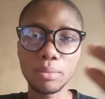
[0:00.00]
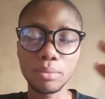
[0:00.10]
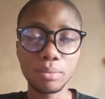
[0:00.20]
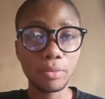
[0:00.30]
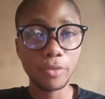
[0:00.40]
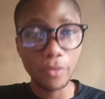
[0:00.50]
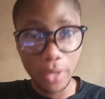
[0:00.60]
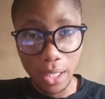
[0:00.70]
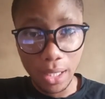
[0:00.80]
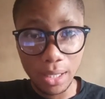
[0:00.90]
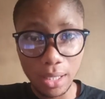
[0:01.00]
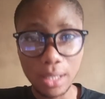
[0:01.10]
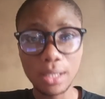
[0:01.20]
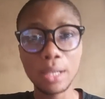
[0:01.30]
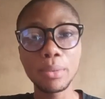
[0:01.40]
feed is
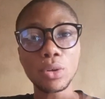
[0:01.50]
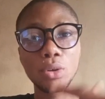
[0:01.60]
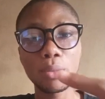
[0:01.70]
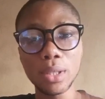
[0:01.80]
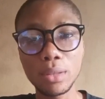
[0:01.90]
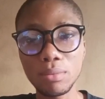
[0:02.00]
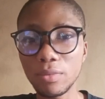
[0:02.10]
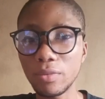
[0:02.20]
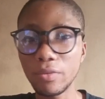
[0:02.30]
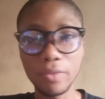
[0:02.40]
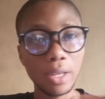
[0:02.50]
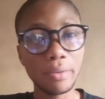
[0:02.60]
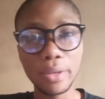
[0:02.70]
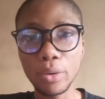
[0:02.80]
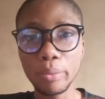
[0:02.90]
now becoming very
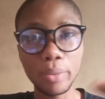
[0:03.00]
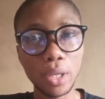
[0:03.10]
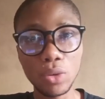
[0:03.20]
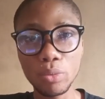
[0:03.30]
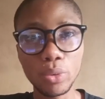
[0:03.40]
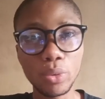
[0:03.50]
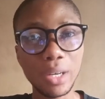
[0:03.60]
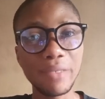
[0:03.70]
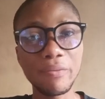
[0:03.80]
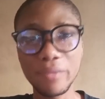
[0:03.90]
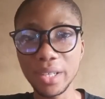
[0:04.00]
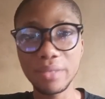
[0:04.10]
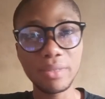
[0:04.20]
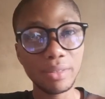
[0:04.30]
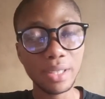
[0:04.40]
unbearable and
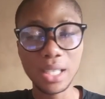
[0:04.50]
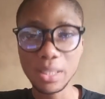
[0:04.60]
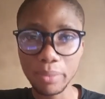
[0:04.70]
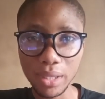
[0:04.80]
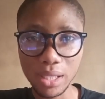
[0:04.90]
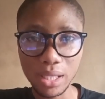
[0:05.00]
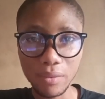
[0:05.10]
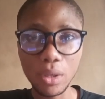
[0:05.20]
very expensive.